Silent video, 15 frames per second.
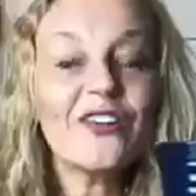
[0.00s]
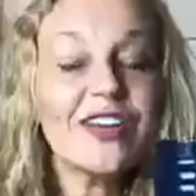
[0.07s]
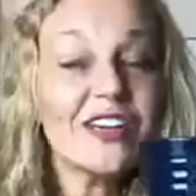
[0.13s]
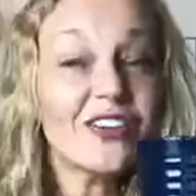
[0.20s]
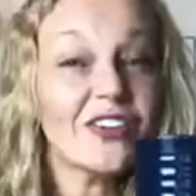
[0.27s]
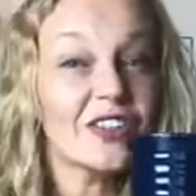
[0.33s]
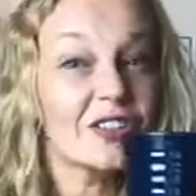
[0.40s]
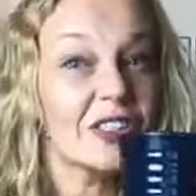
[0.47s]
we
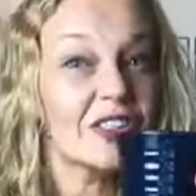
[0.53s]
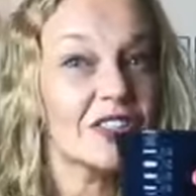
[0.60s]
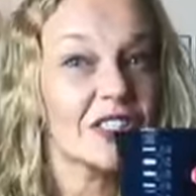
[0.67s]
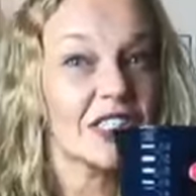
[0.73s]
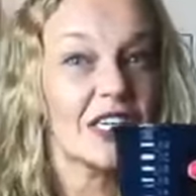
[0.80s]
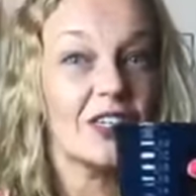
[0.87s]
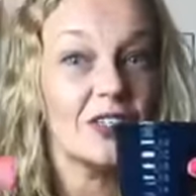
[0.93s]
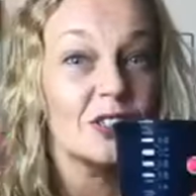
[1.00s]
doing, girls?
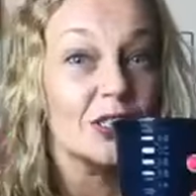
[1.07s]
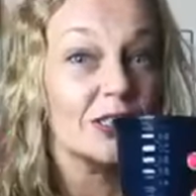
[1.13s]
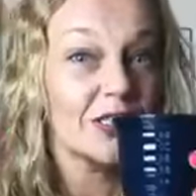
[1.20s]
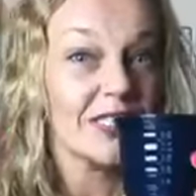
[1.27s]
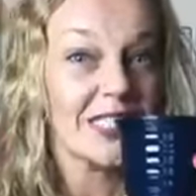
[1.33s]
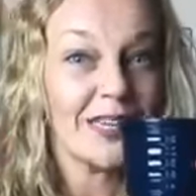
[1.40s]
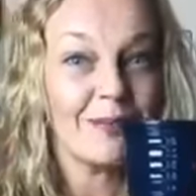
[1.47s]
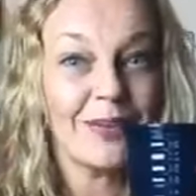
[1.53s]
Can you still
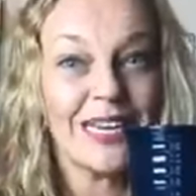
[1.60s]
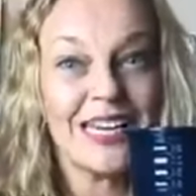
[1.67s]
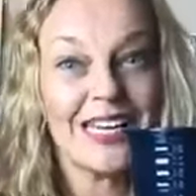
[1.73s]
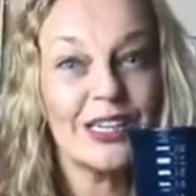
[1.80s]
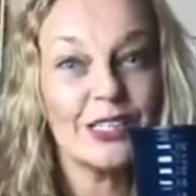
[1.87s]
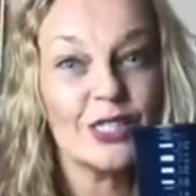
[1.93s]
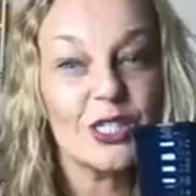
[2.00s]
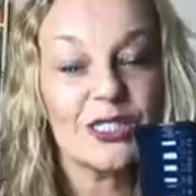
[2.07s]
see me? Can
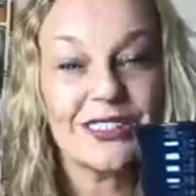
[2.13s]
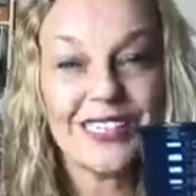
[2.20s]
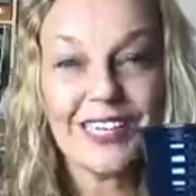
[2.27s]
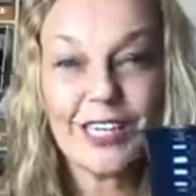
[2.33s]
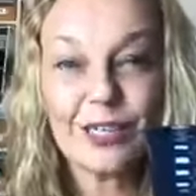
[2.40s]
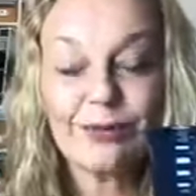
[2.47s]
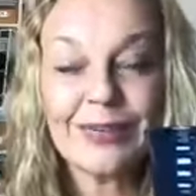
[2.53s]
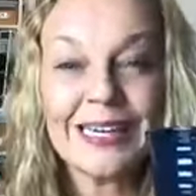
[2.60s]
you still
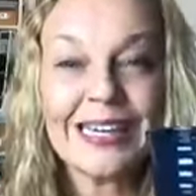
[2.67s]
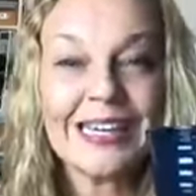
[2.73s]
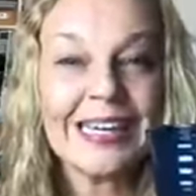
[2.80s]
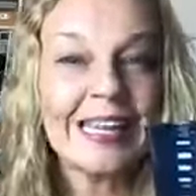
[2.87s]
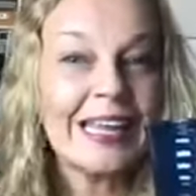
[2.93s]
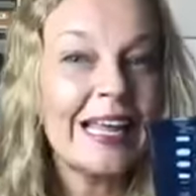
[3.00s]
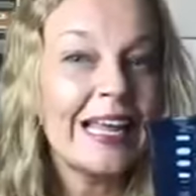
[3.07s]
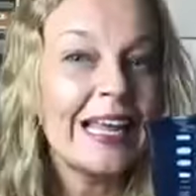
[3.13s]
hear me?
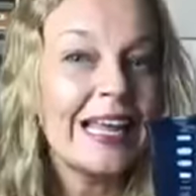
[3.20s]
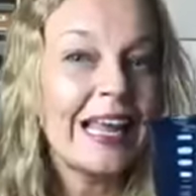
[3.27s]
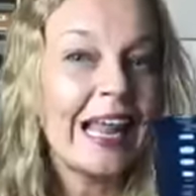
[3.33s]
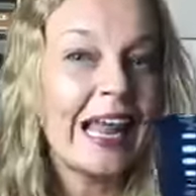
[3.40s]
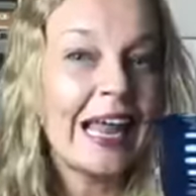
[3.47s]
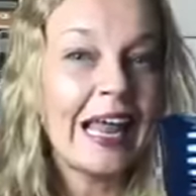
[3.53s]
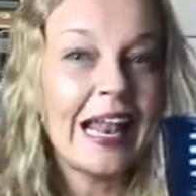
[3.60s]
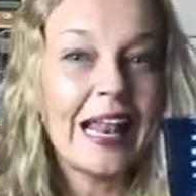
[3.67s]

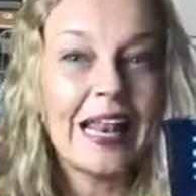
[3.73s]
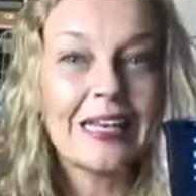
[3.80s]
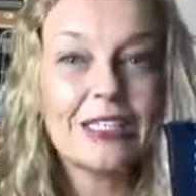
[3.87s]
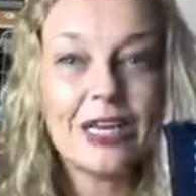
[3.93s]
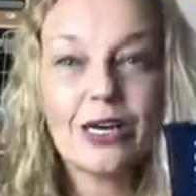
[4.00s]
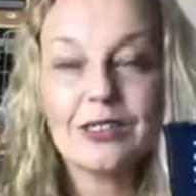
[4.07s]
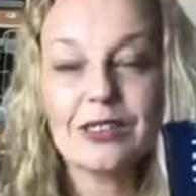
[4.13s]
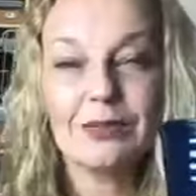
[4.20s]

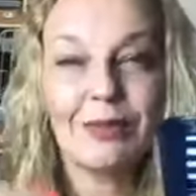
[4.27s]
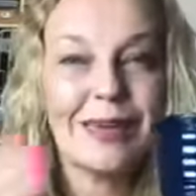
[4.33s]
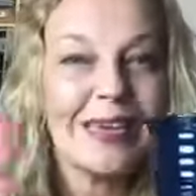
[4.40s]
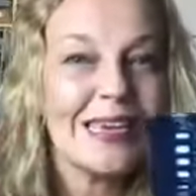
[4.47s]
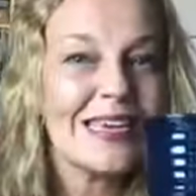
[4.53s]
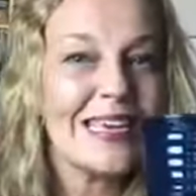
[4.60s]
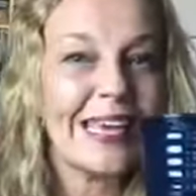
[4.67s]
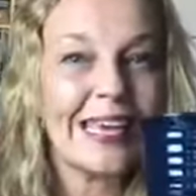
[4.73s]
Talk to me.
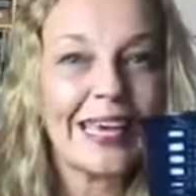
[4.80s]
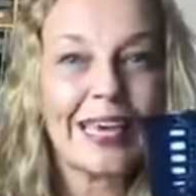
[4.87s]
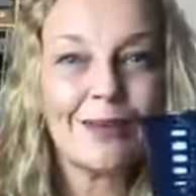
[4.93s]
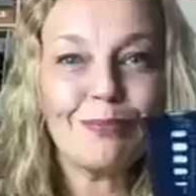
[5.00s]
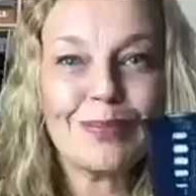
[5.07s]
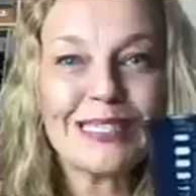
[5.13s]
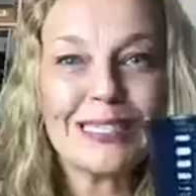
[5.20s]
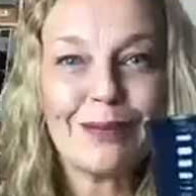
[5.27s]
Give
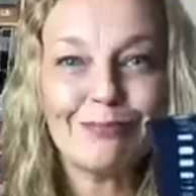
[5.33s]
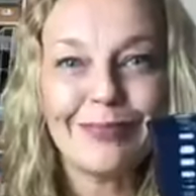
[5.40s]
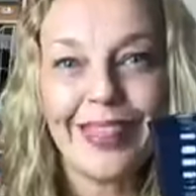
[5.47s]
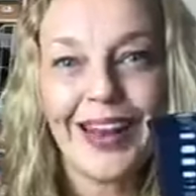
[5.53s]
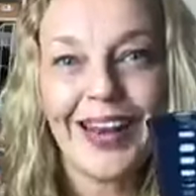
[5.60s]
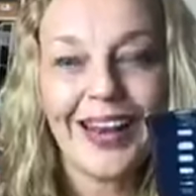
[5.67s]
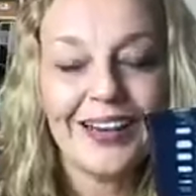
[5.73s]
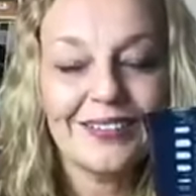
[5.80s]
me
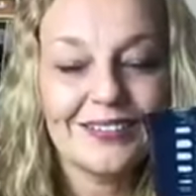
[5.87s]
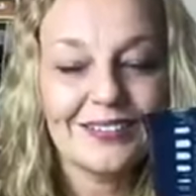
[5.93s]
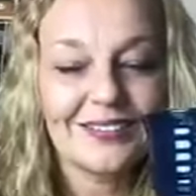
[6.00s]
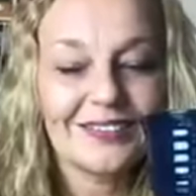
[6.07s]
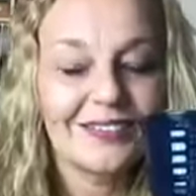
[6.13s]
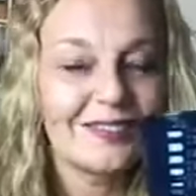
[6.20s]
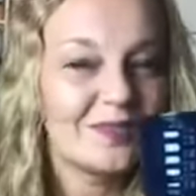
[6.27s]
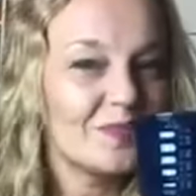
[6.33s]
something.
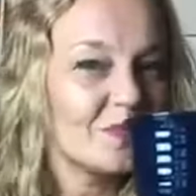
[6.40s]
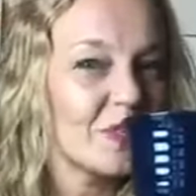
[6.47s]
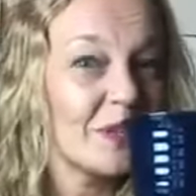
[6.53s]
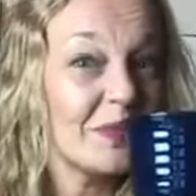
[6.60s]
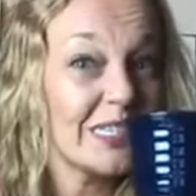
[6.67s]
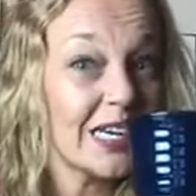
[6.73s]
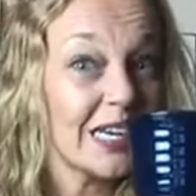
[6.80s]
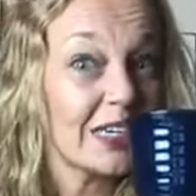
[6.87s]
Let
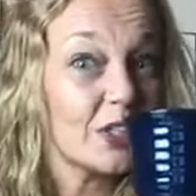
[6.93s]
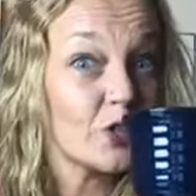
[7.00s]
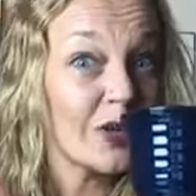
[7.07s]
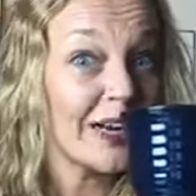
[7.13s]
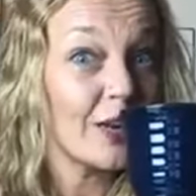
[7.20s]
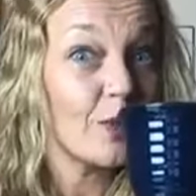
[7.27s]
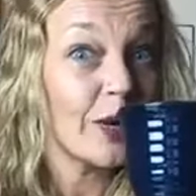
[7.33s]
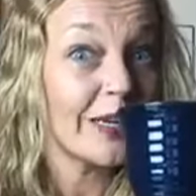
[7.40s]
me take a
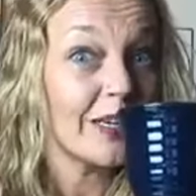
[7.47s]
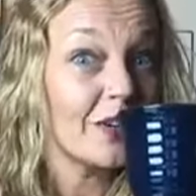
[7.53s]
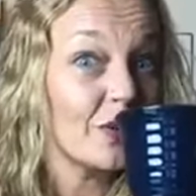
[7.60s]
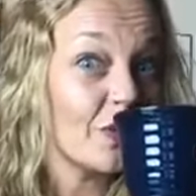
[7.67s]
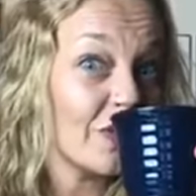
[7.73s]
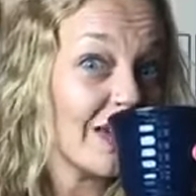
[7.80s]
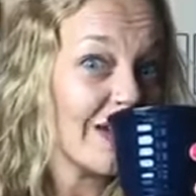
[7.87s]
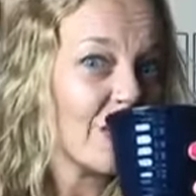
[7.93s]
drink while you do
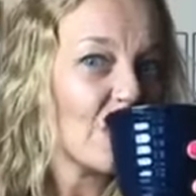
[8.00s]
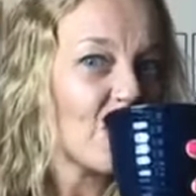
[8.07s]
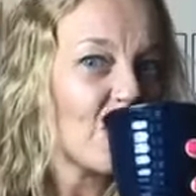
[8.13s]
that.